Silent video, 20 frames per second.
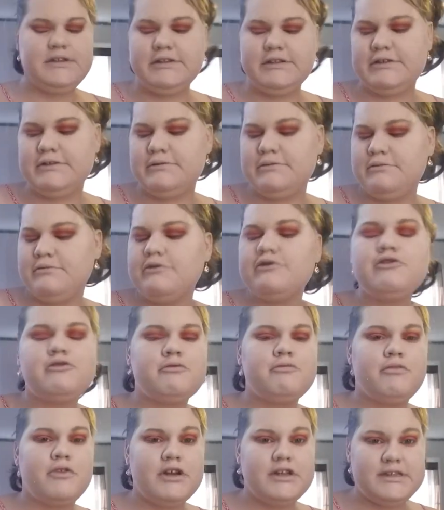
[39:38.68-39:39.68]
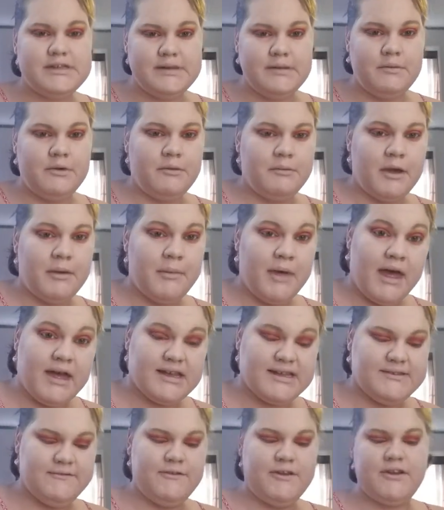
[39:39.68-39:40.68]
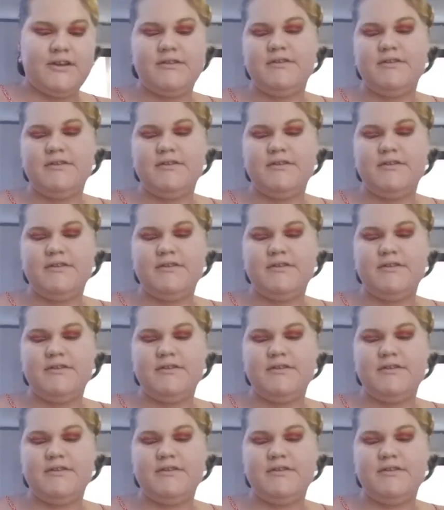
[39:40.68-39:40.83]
some of my Max Fix Plus on it.